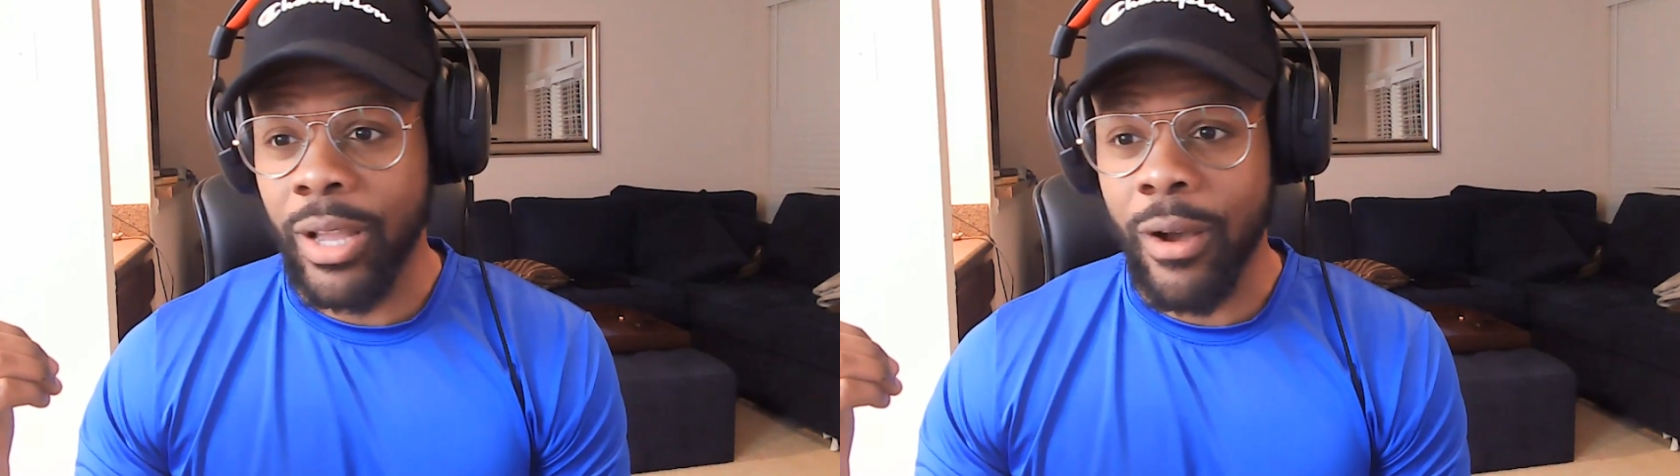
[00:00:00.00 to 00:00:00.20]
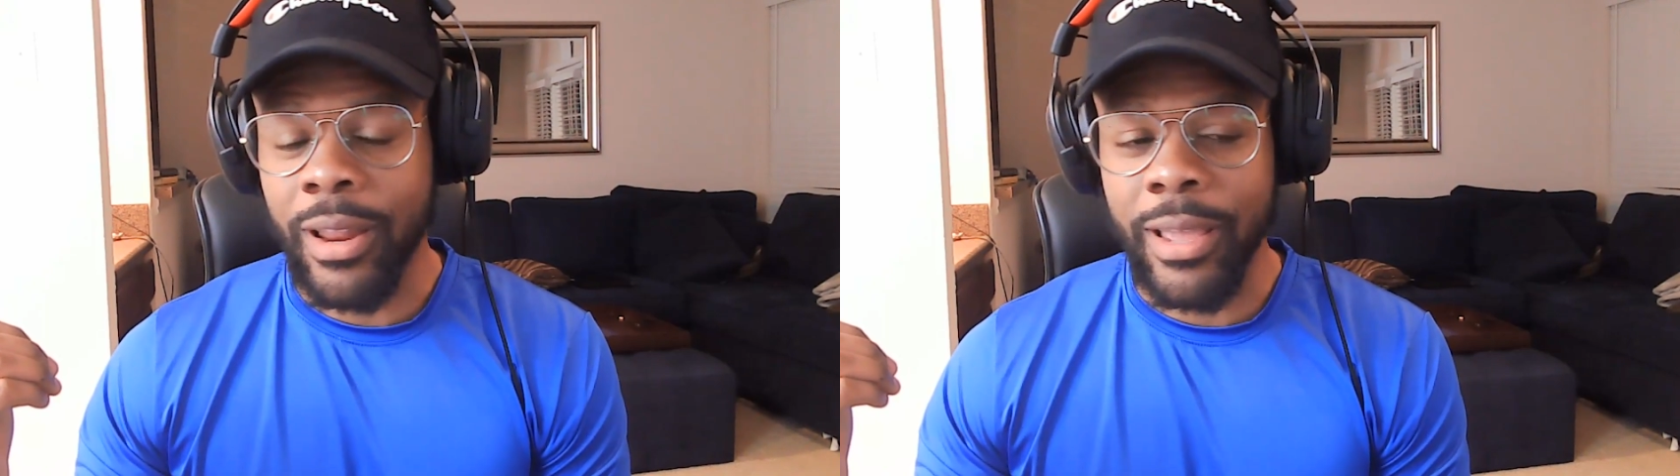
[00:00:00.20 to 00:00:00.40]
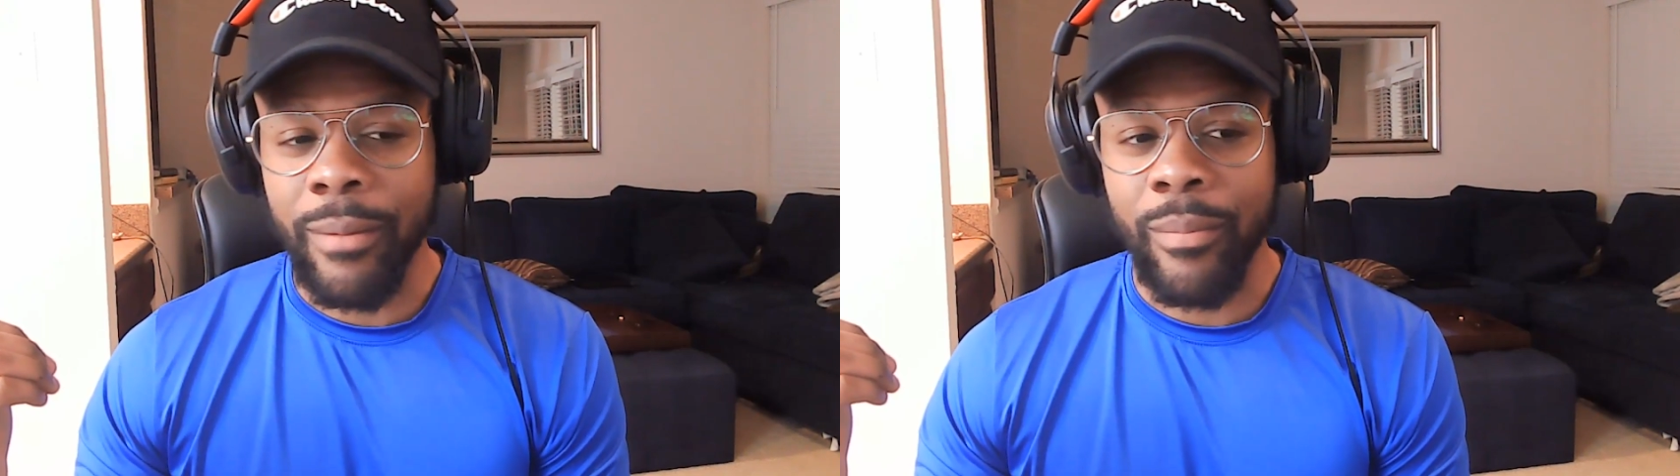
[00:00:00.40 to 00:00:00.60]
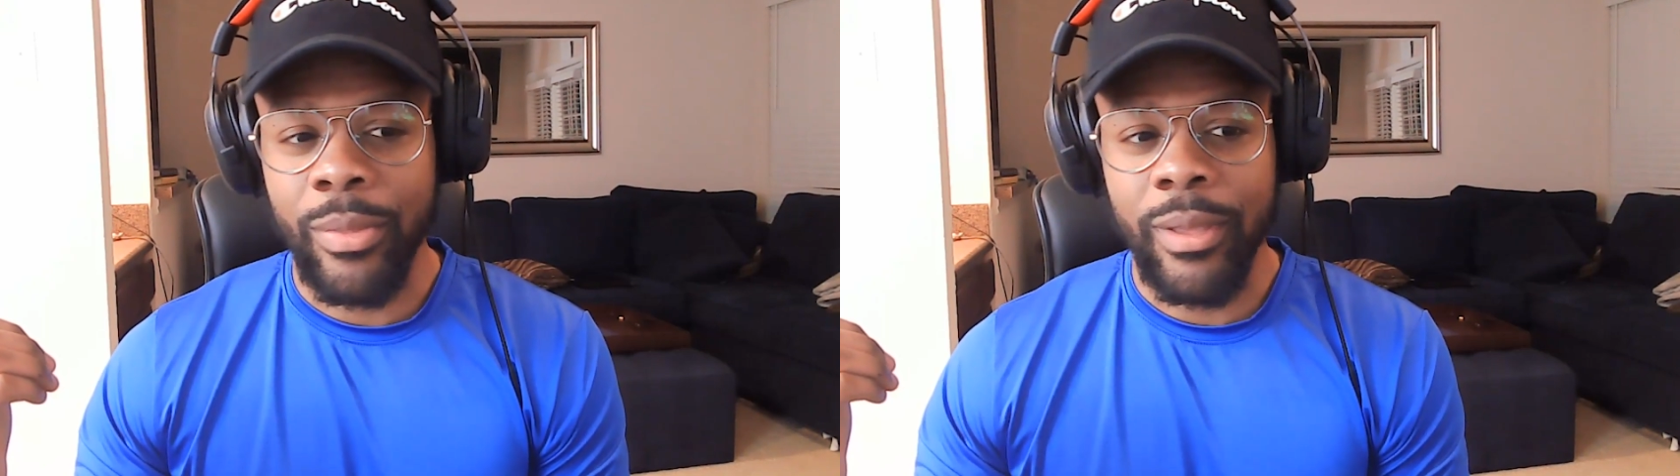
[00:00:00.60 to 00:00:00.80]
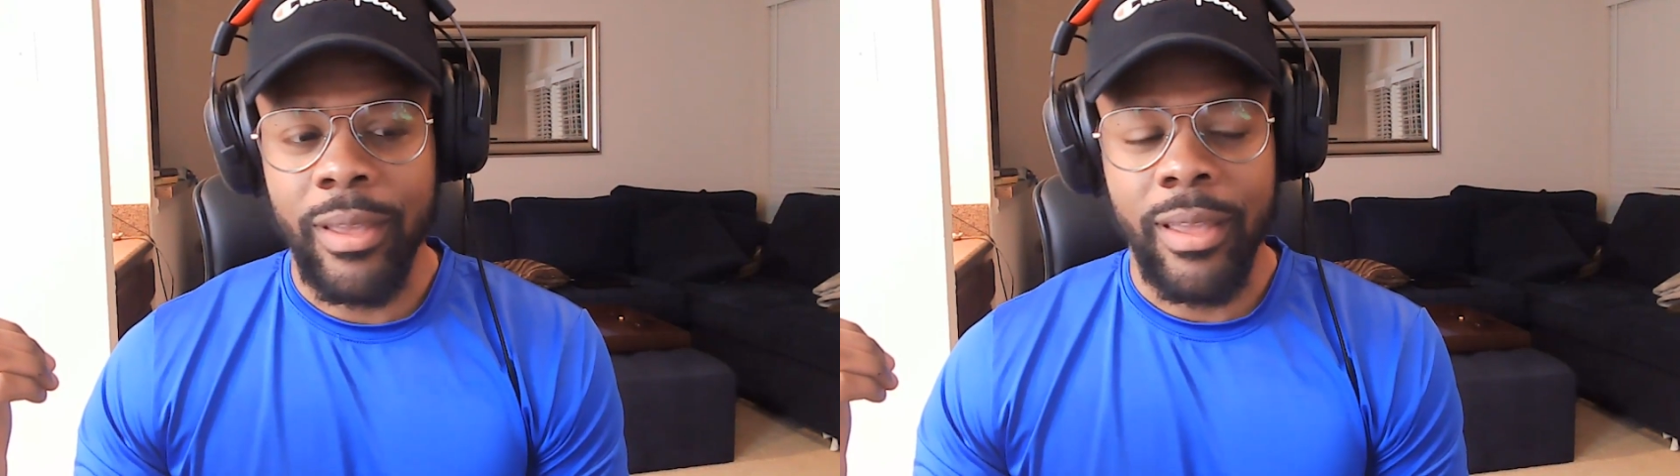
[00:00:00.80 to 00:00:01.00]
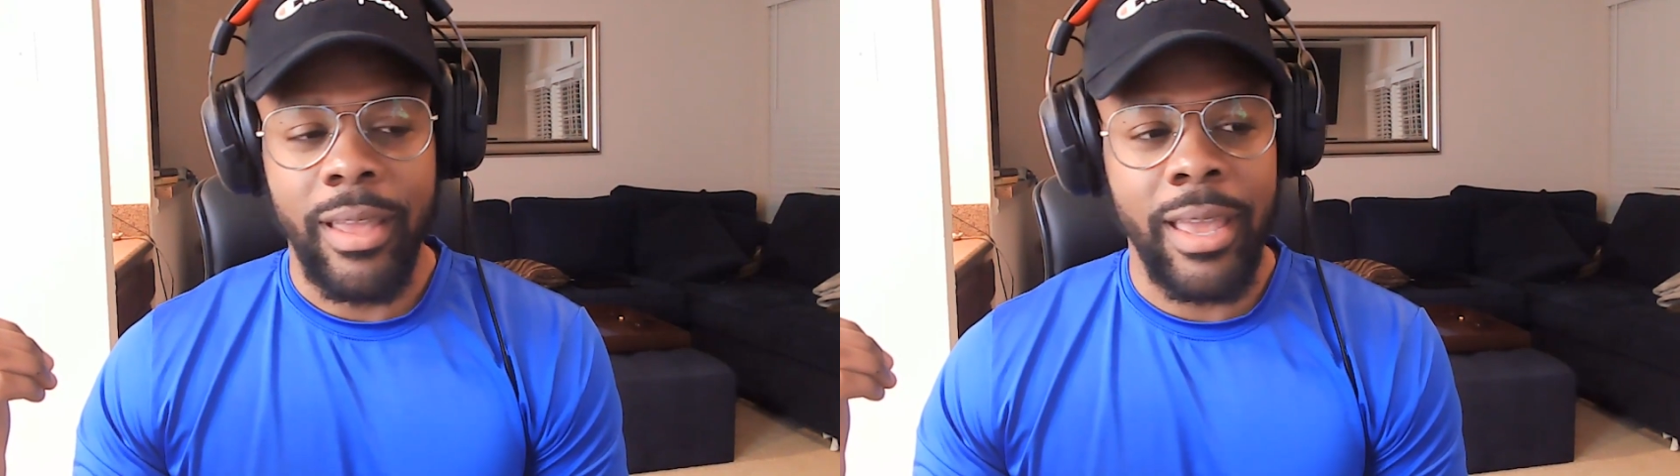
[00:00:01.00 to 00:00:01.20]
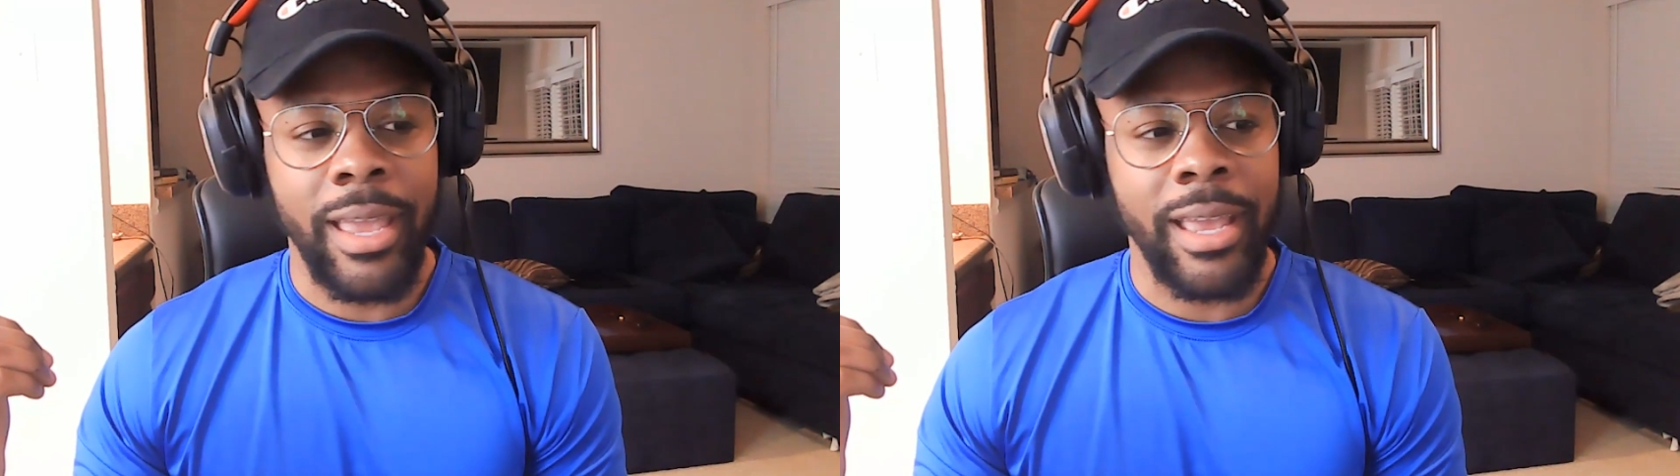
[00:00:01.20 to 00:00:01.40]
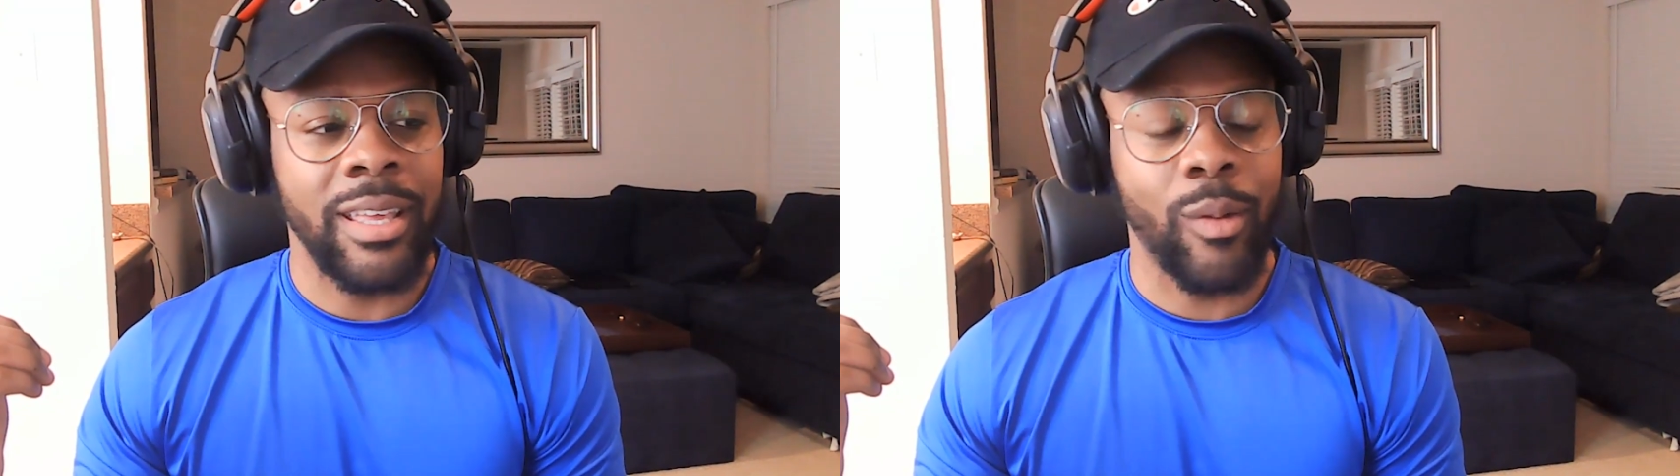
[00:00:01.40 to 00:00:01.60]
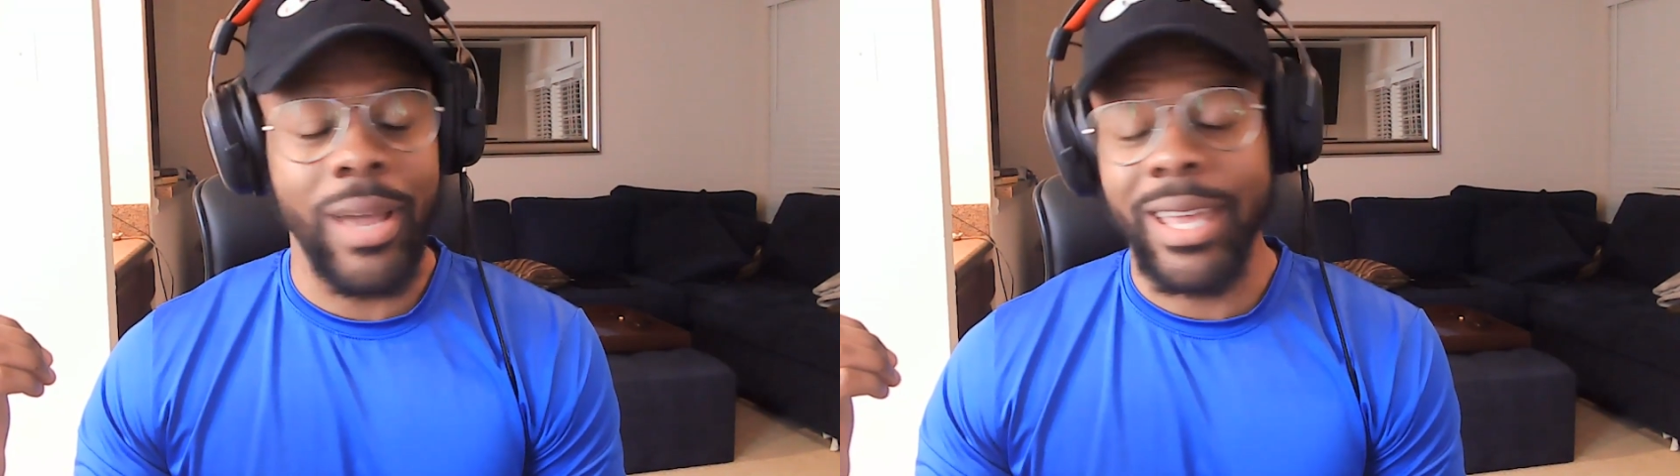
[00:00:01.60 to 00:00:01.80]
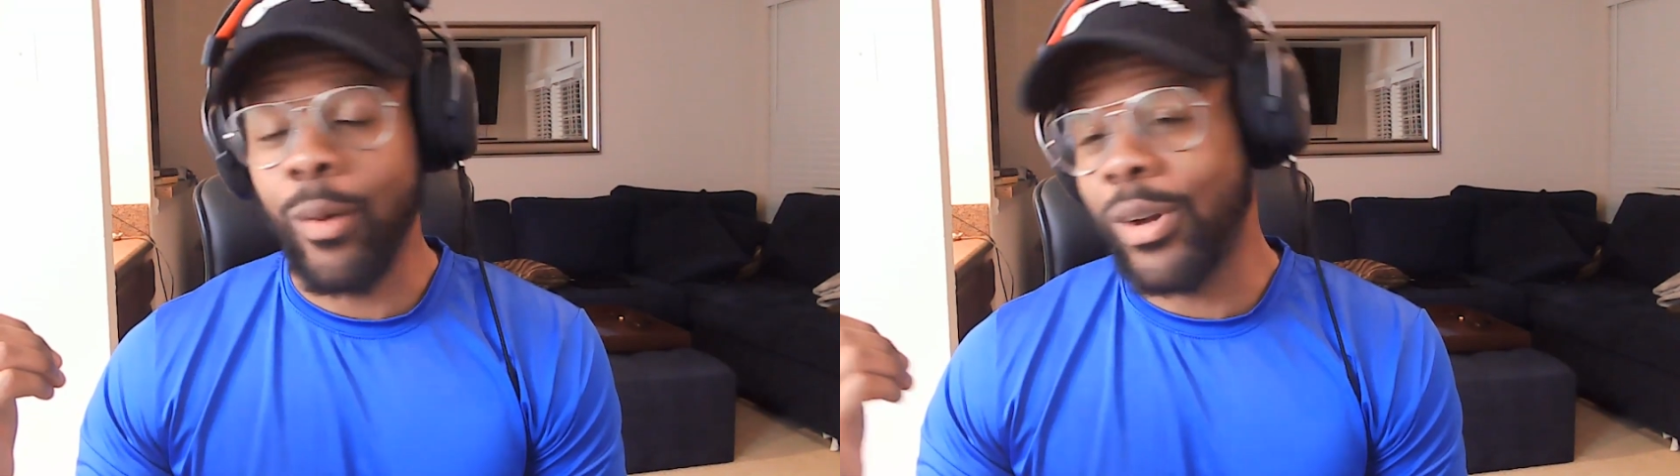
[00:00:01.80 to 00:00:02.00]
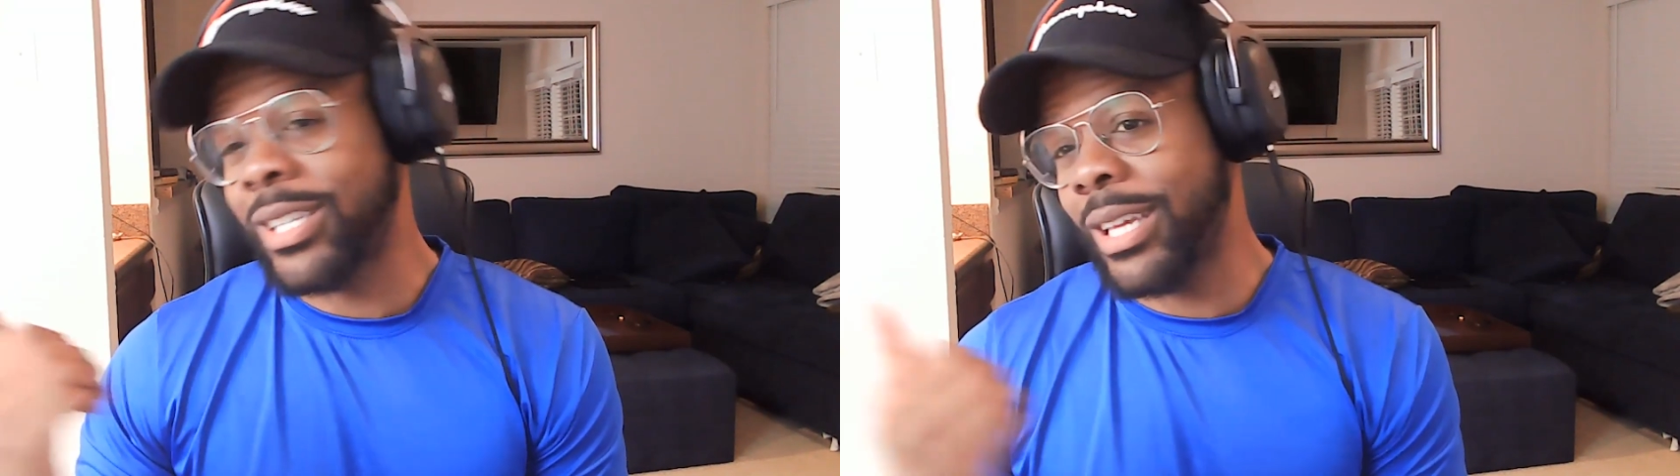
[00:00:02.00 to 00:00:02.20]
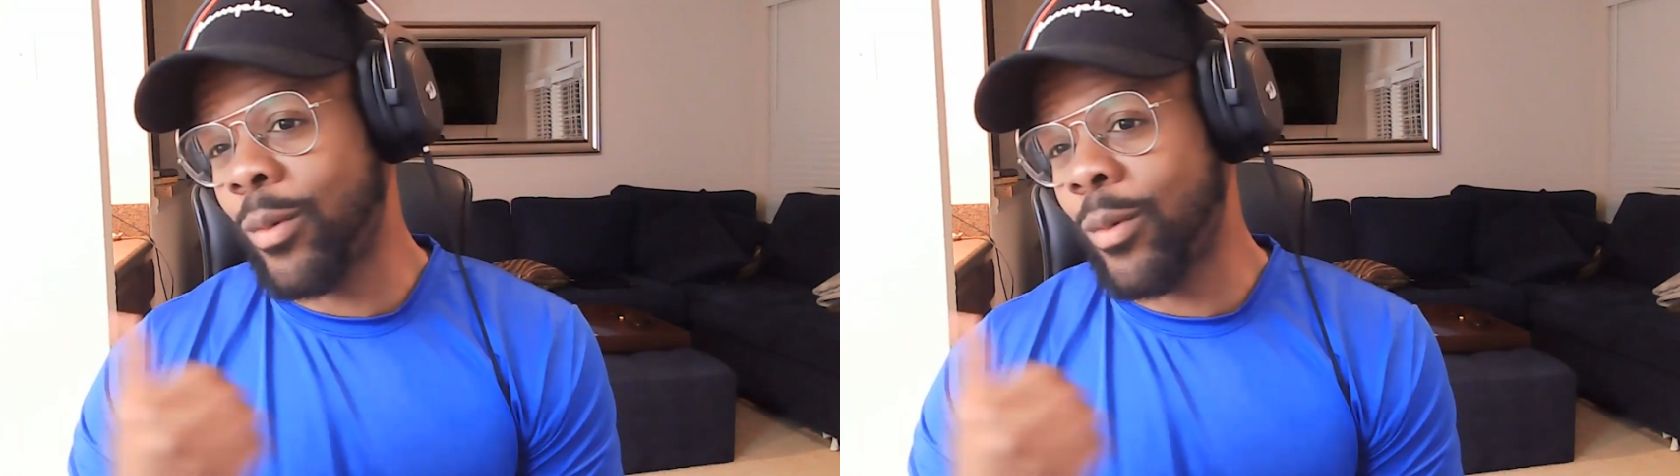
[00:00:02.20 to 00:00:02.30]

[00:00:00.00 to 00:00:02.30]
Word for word: on him and the way it was it